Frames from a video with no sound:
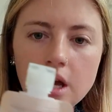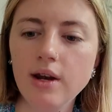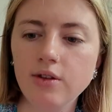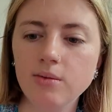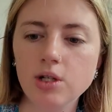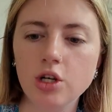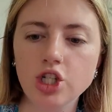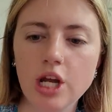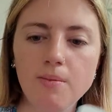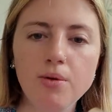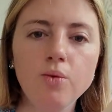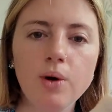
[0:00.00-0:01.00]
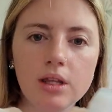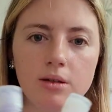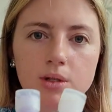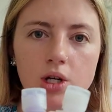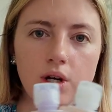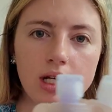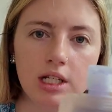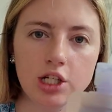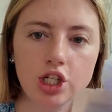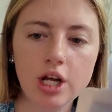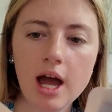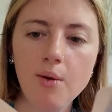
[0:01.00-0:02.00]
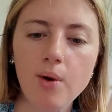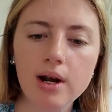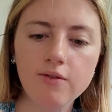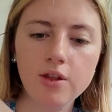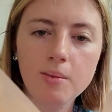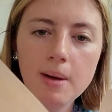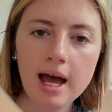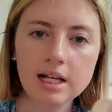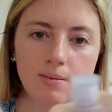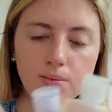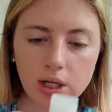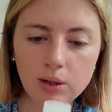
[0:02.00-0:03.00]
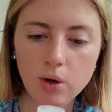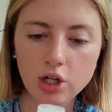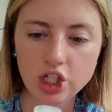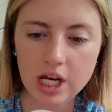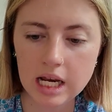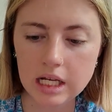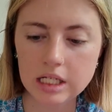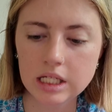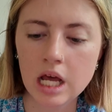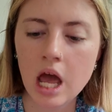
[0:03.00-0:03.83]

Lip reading: One of them's got shampoo, one of them's got conditioner, and one of them has body wash in it.